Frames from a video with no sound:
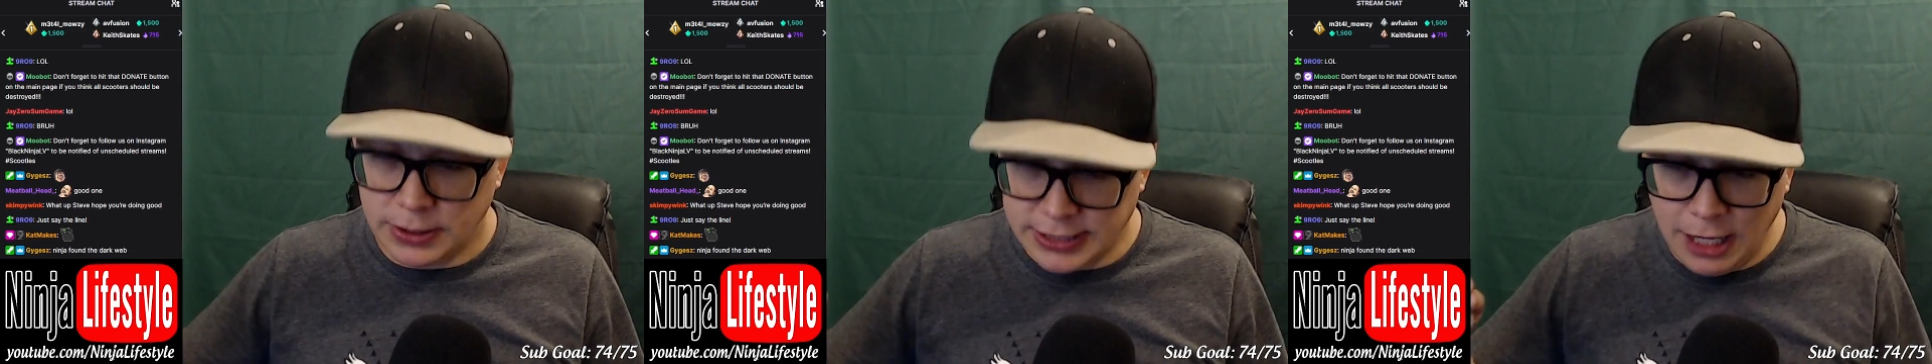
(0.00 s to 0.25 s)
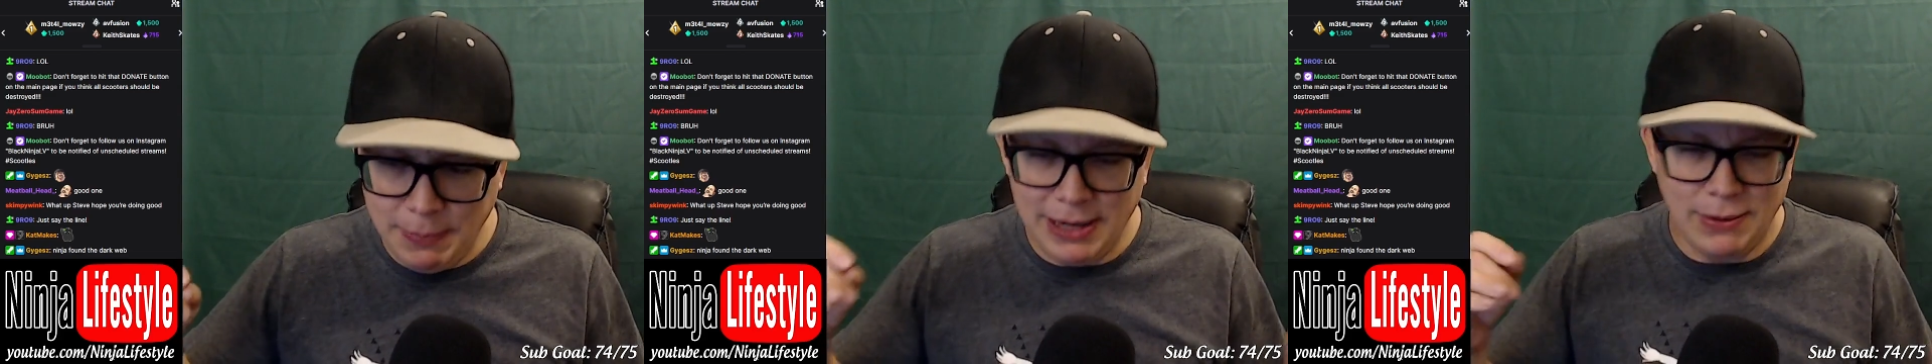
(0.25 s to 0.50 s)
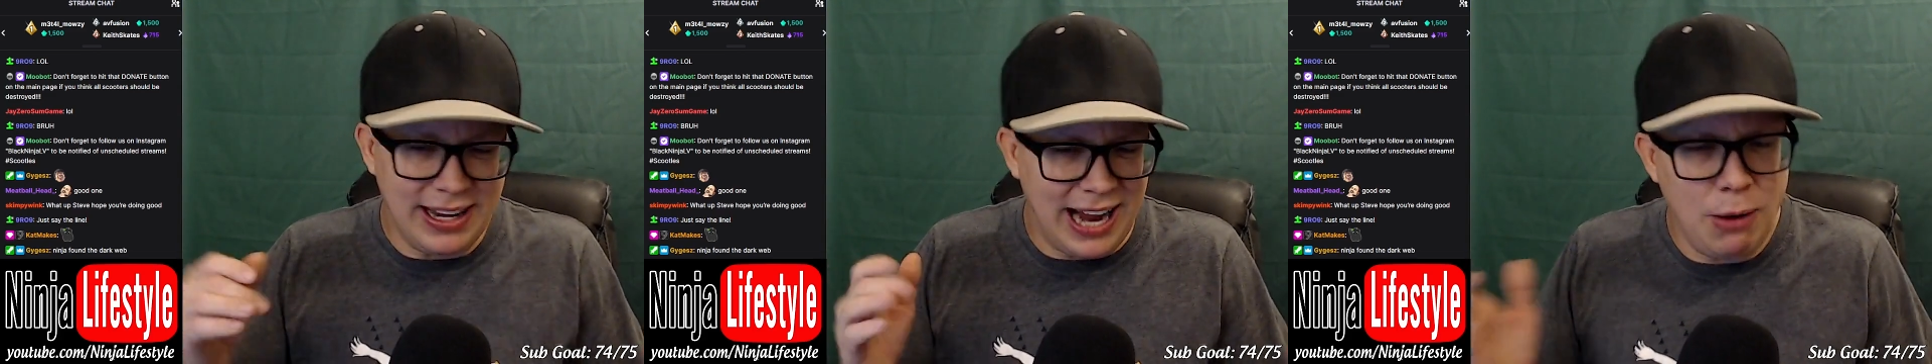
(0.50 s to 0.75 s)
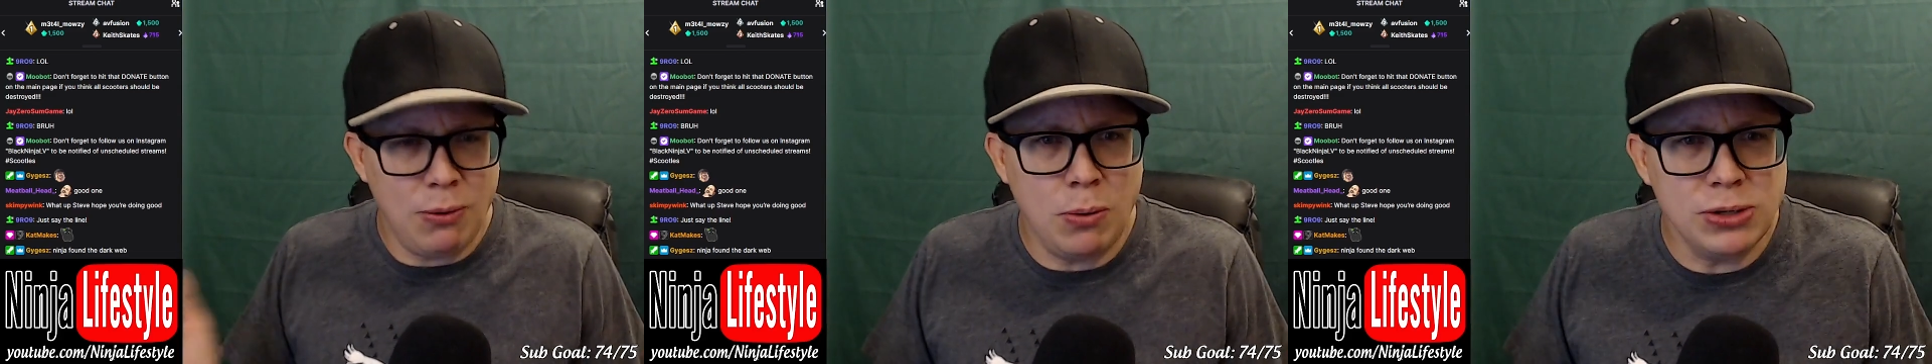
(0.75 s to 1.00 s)
Tell me like
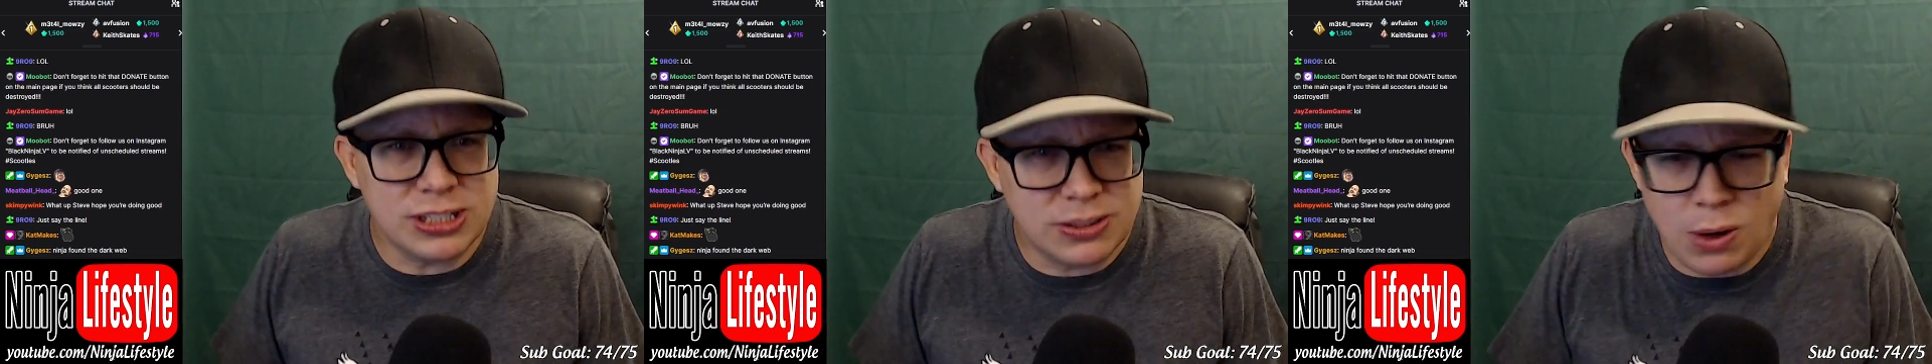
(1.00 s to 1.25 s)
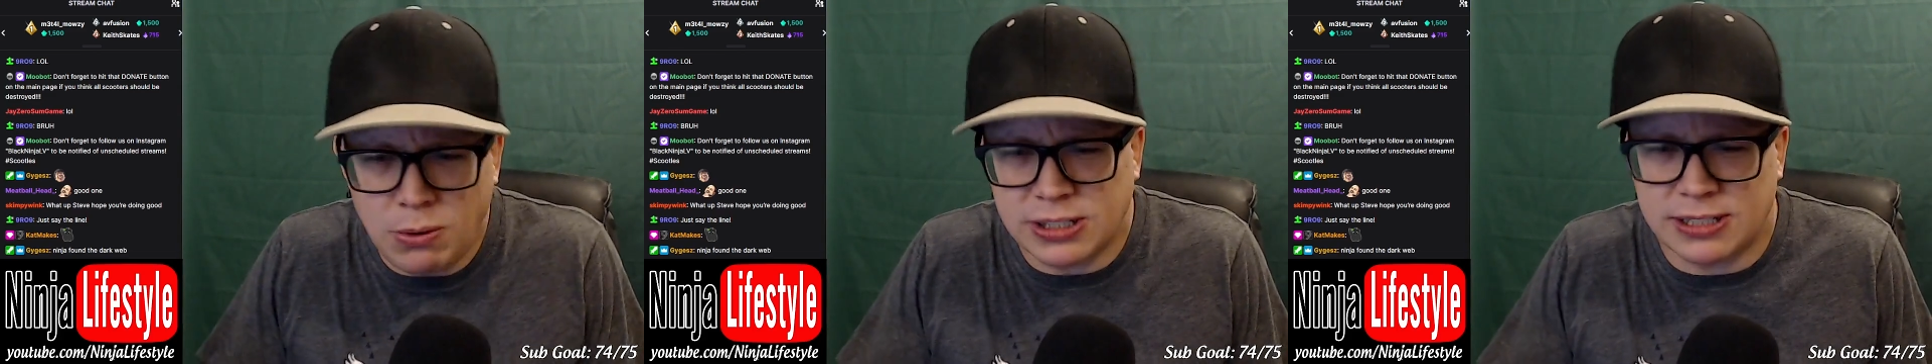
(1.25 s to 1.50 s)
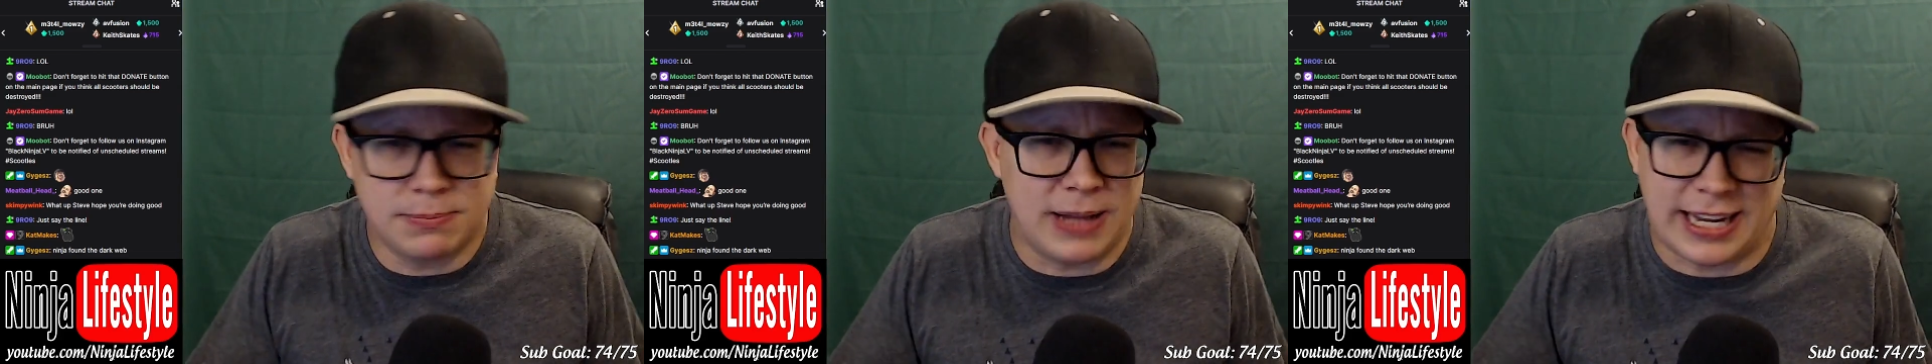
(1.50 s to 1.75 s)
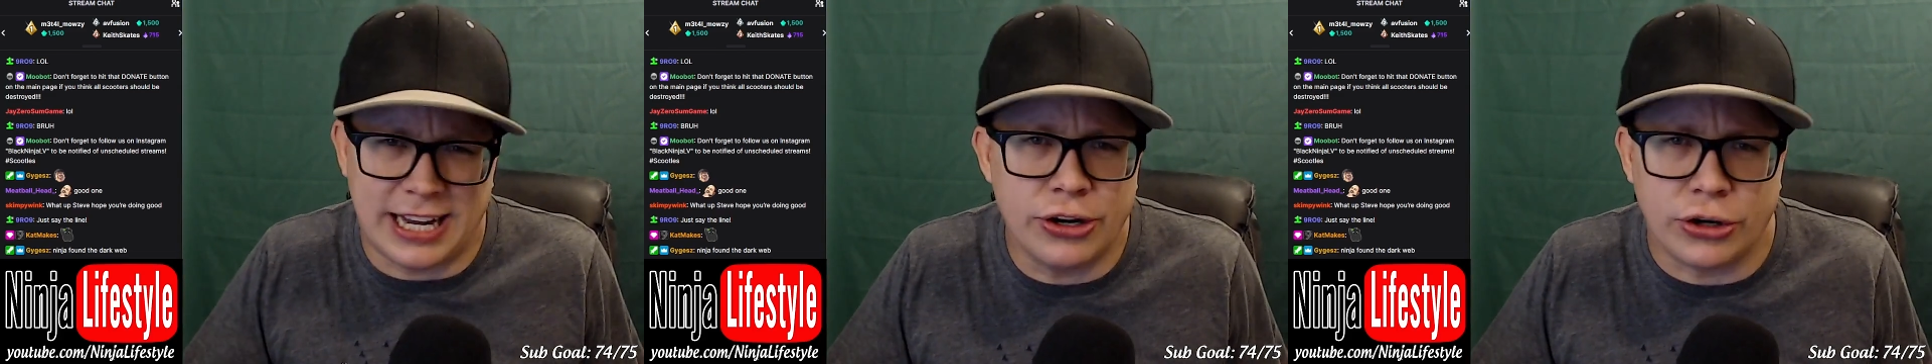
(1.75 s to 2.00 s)
how, what was what was
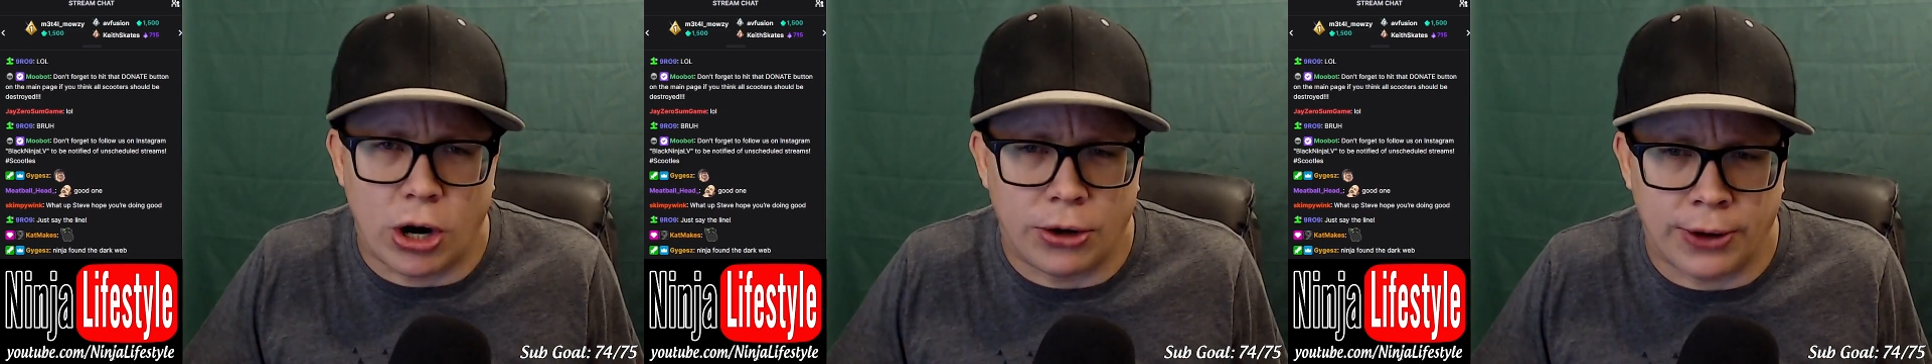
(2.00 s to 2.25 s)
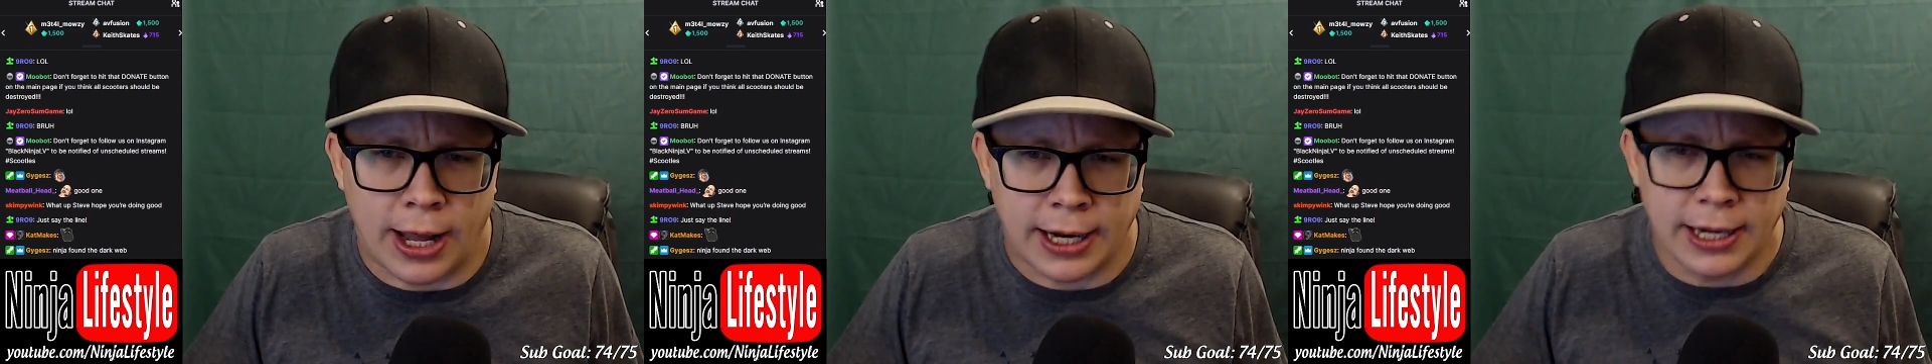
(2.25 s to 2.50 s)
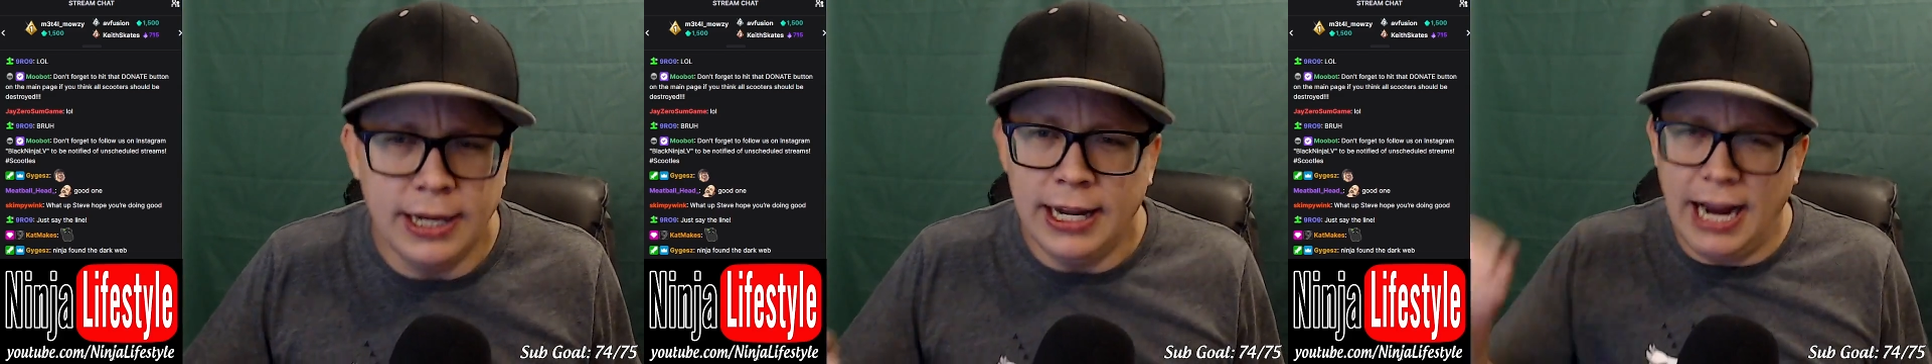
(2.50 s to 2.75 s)
like kindergarten like,